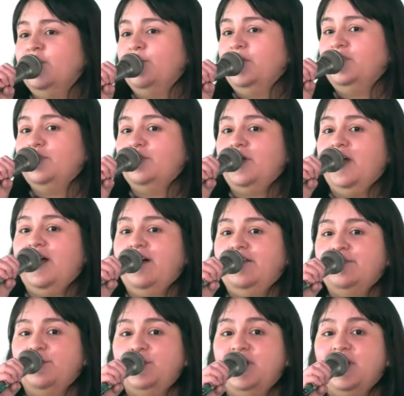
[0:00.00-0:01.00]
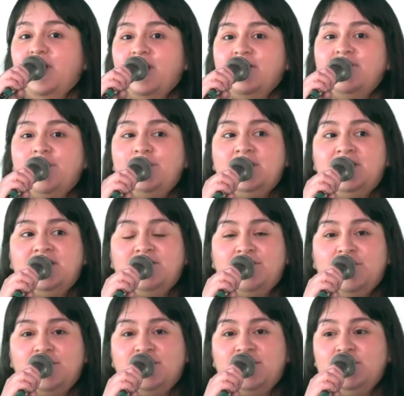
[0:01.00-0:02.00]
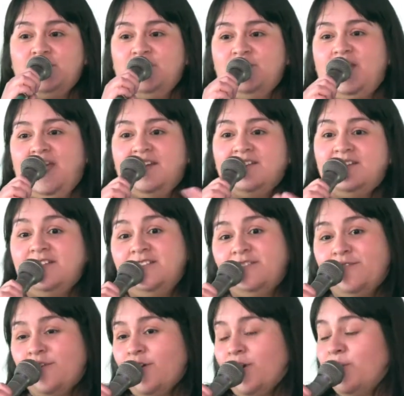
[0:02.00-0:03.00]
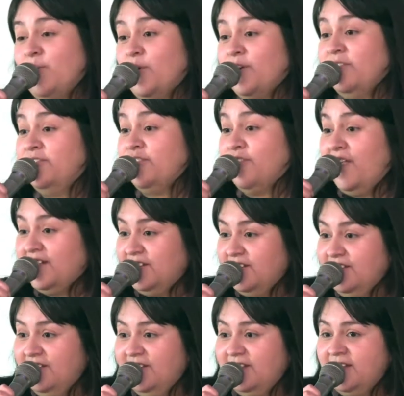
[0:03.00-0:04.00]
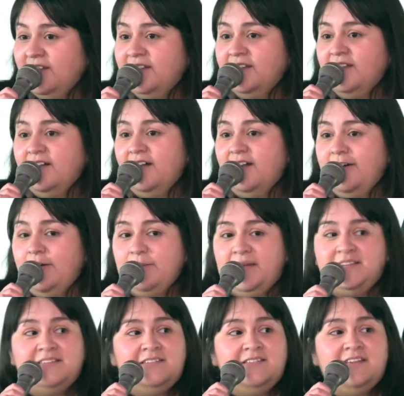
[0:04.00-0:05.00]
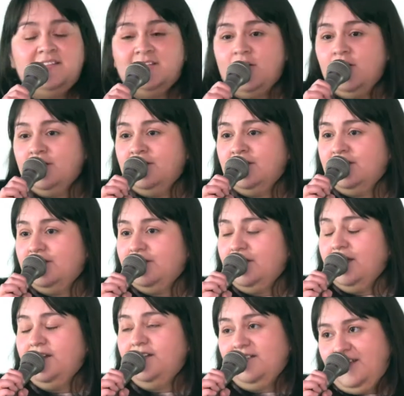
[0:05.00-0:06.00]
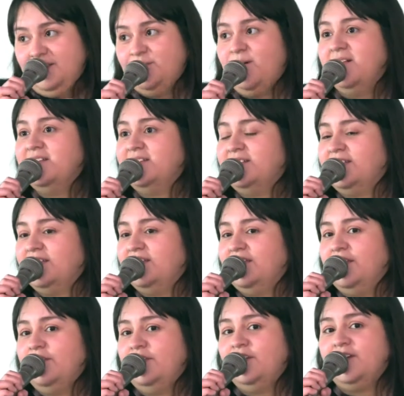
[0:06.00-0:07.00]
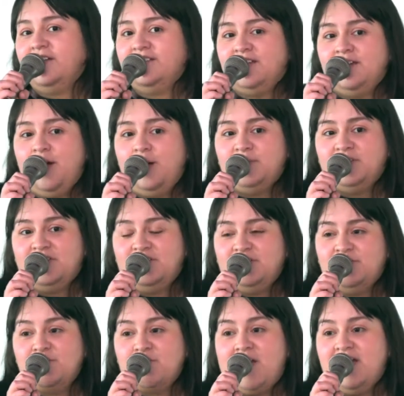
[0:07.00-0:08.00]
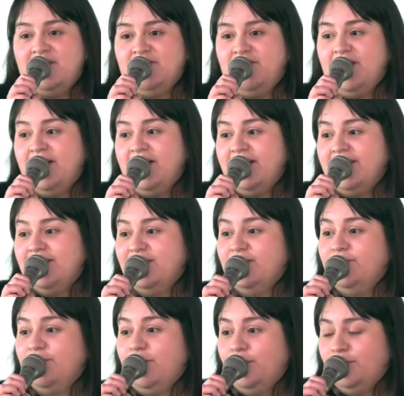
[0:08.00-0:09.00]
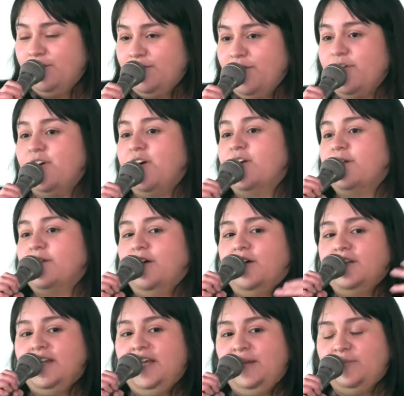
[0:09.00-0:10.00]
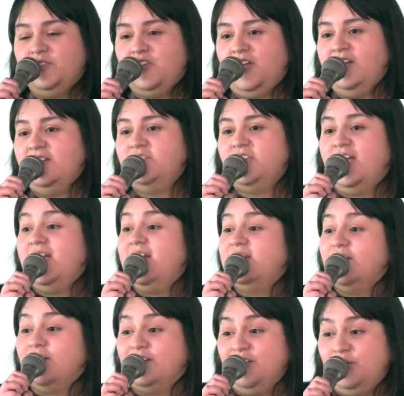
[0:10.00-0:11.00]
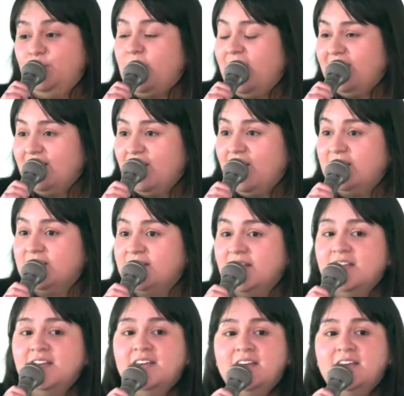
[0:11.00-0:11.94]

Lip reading: We are voting for some new candidates for our board of directors, and as well as giving you guys an option to ratify the vote for our name change and our new bylaws.